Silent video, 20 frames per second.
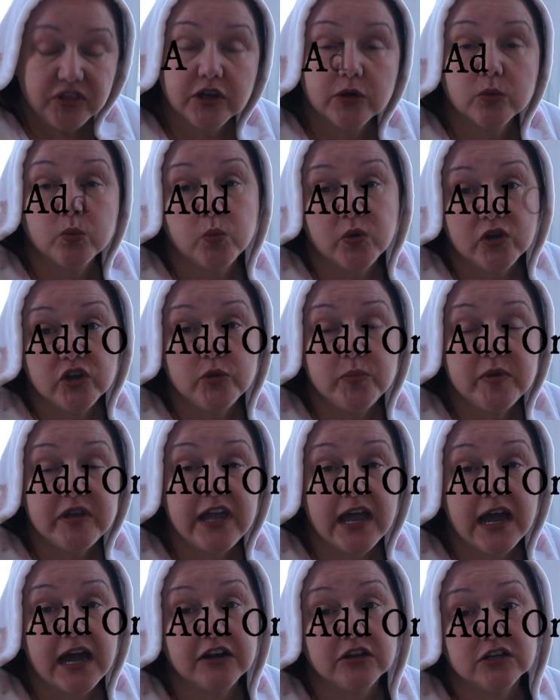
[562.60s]
There will
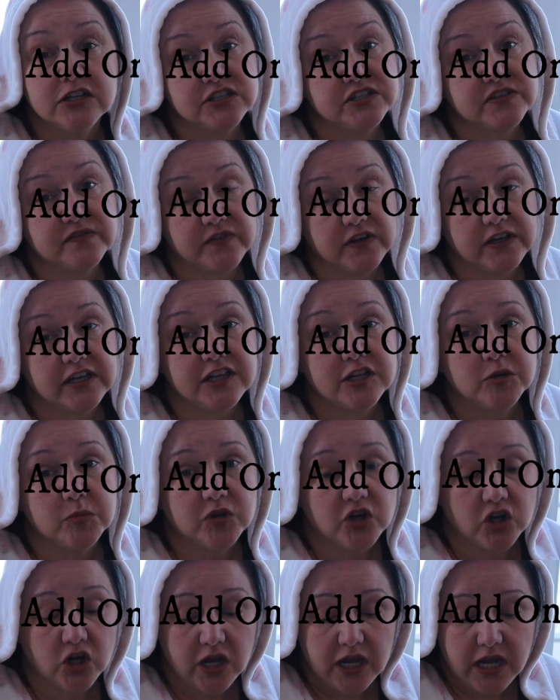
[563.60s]
be add-ons
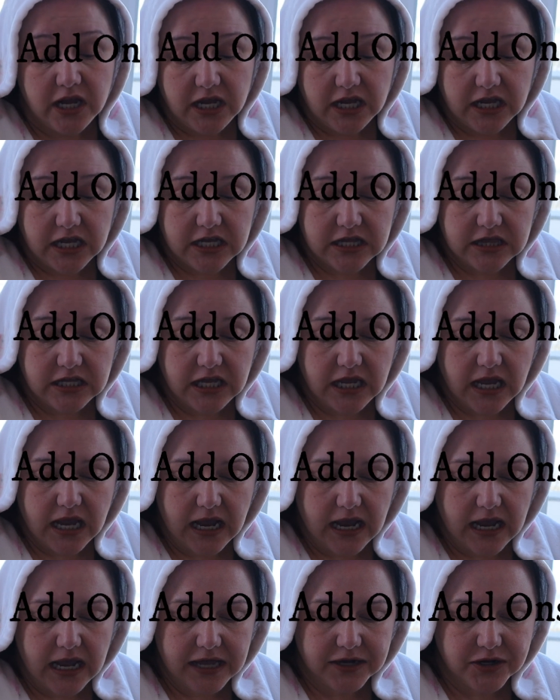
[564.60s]
available. In the
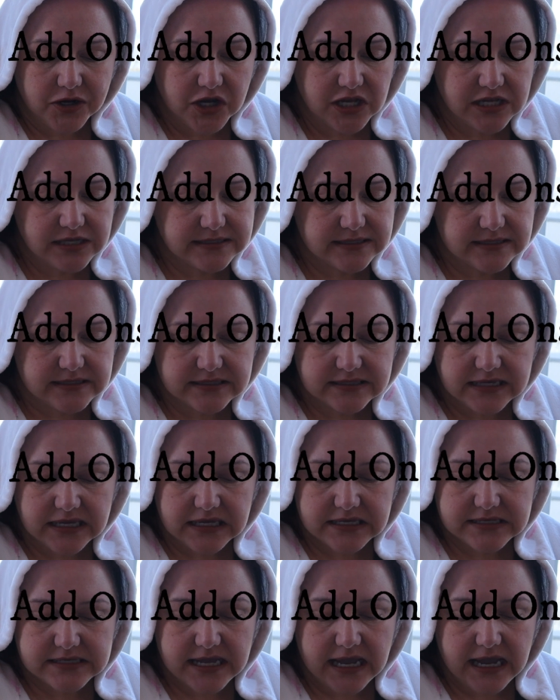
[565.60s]
add-ons, it
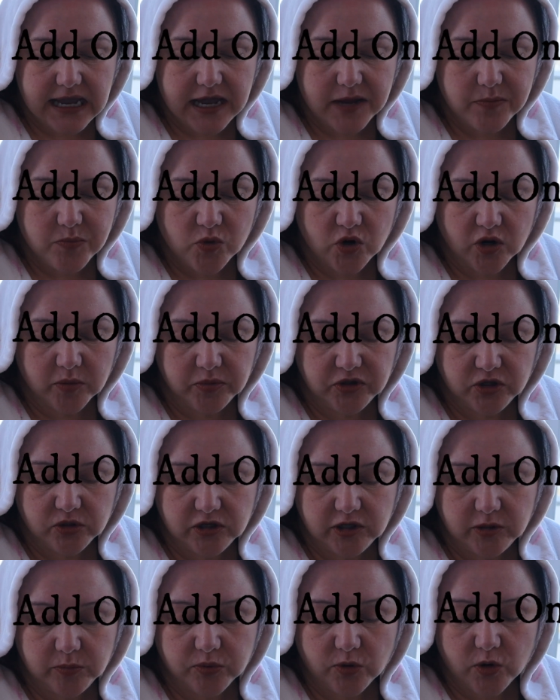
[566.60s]
says add more
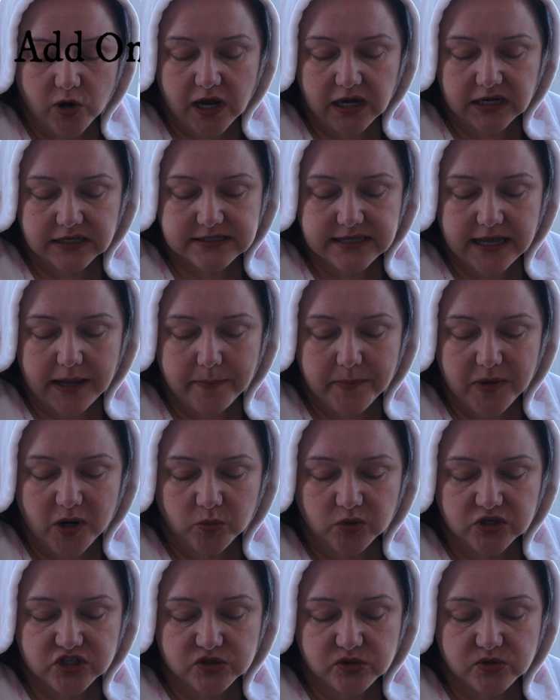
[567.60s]
beauty products at
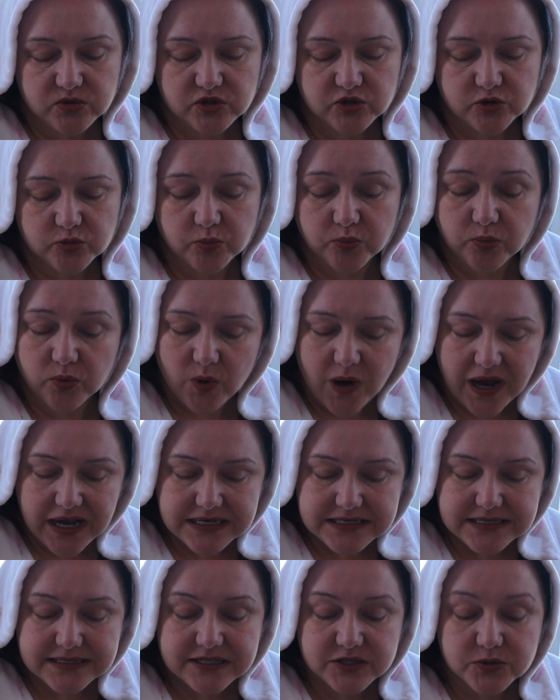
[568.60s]
member exclusive
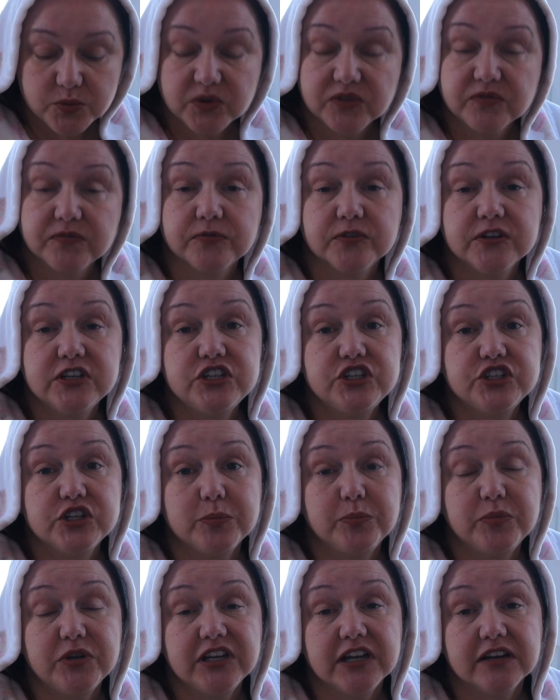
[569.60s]
prices with free
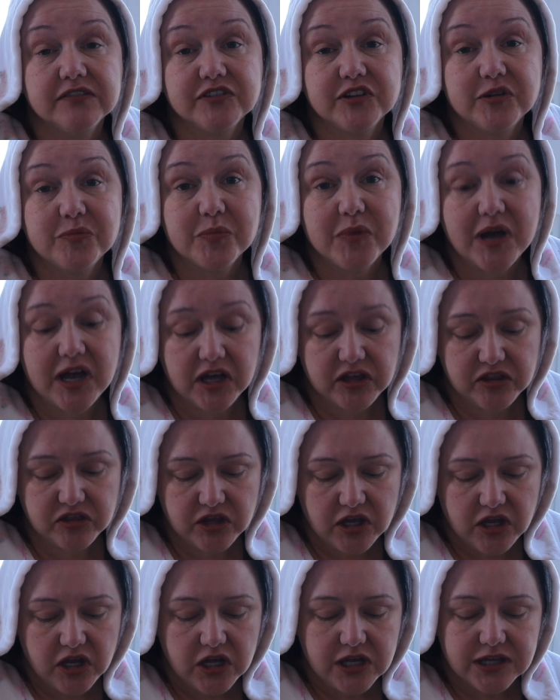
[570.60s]
shipping every
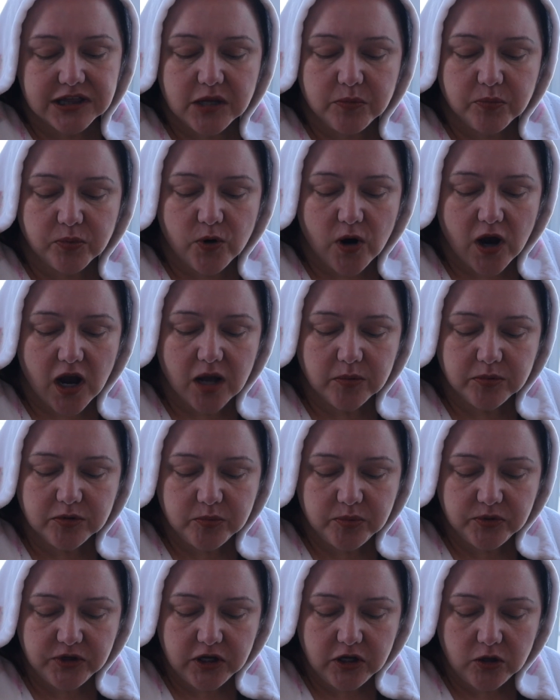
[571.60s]
month. They
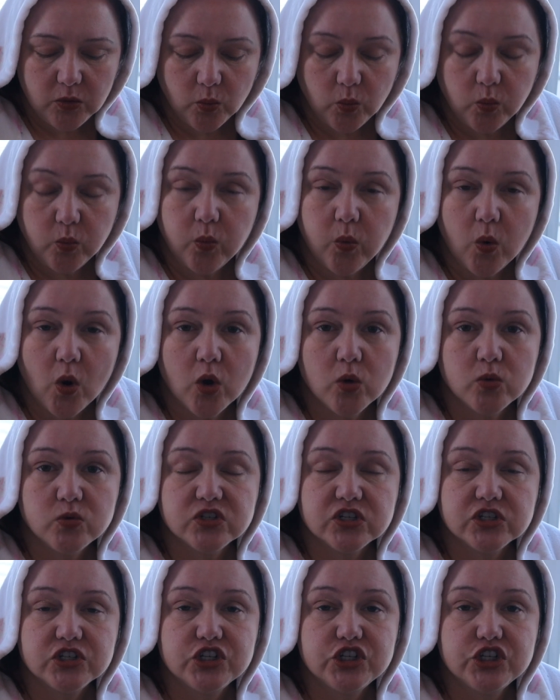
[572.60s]
probably
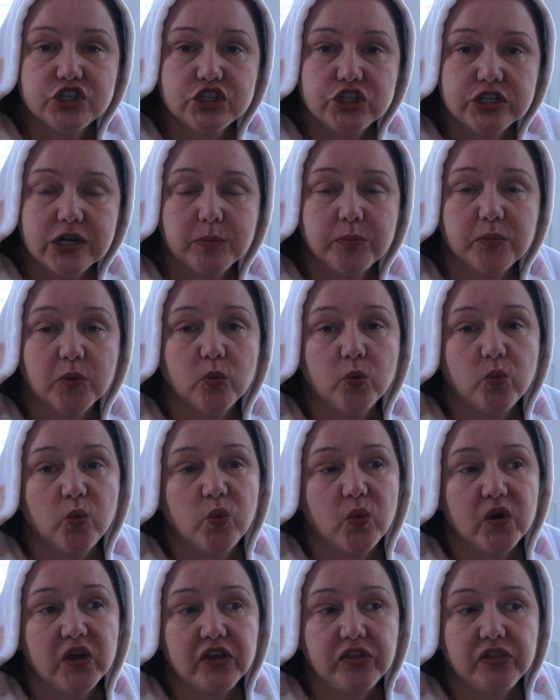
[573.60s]
won't ship
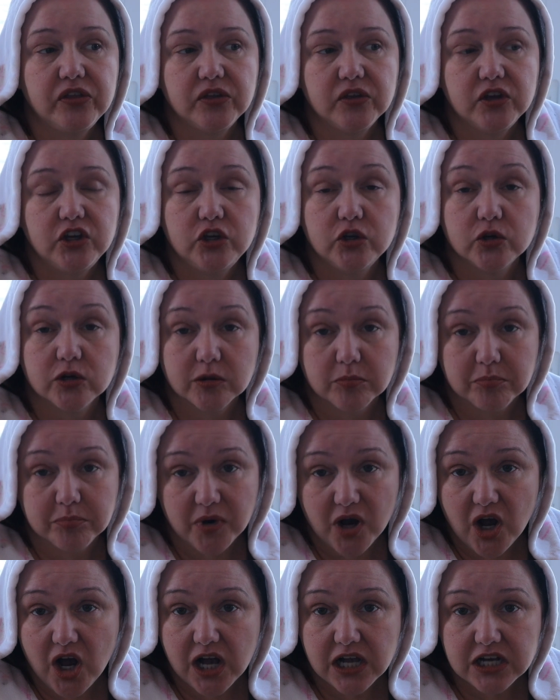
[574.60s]
with your
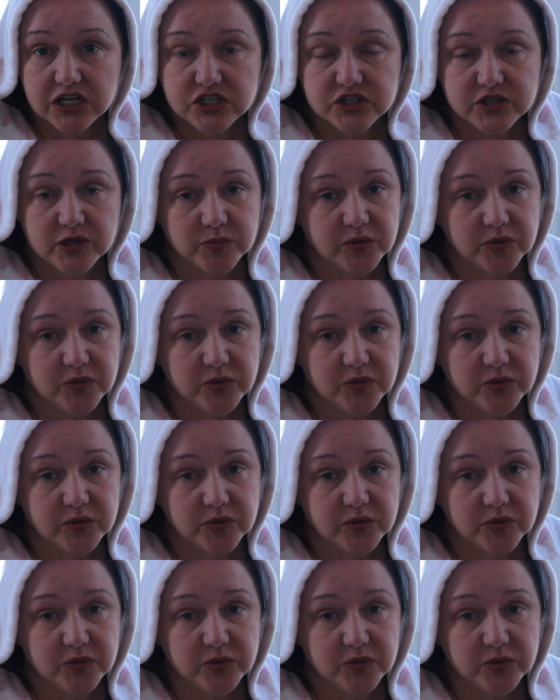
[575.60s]
box.